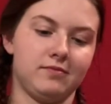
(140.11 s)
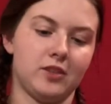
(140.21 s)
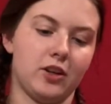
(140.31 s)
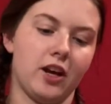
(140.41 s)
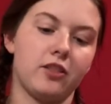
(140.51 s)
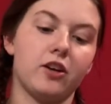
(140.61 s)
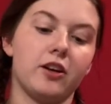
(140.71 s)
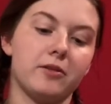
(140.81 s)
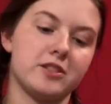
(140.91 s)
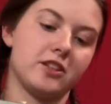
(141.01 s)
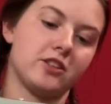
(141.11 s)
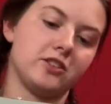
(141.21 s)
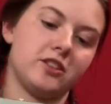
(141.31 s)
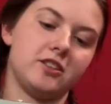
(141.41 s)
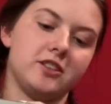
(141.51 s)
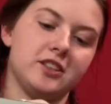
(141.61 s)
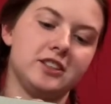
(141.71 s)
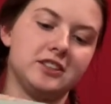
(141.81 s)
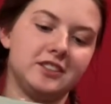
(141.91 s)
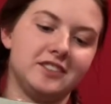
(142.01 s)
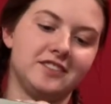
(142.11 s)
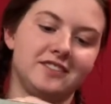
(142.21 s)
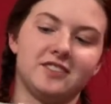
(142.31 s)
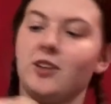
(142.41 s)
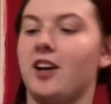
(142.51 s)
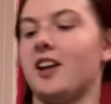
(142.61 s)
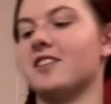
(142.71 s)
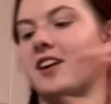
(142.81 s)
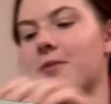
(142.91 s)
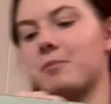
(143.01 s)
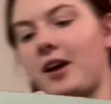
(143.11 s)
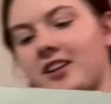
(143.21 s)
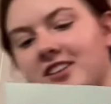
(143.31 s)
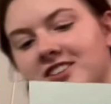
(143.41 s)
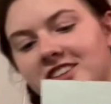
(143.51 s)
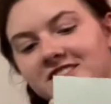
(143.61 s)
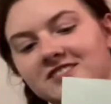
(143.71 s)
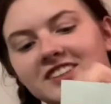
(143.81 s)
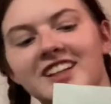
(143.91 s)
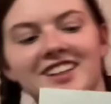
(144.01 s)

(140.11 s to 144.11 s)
Okay, I thought I was in the clear. Okay, I'm back in the clear.